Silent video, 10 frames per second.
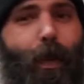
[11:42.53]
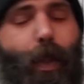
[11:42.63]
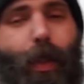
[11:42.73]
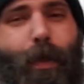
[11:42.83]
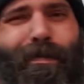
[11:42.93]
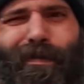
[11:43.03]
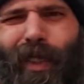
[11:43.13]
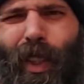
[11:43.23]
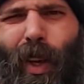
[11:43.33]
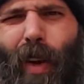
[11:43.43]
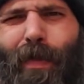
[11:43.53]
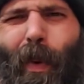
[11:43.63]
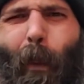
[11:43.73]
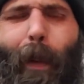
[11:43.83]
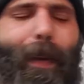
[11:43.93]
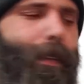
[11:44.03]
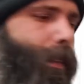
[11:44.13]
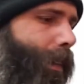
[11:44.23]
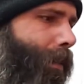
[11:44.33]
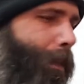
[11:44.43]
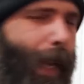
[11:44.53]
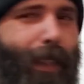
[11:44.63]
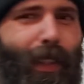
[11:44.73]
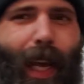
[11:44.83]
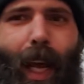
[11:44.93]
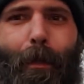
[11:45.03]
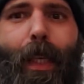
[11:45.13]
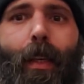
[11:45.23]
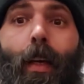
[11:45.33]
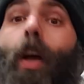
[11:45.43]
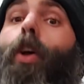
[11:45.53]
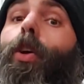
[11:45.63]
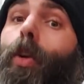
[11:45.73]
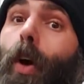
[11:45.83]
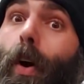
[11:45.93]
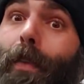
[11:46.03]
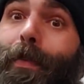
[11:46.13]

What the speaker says: for you, go for it. Makes you happy, go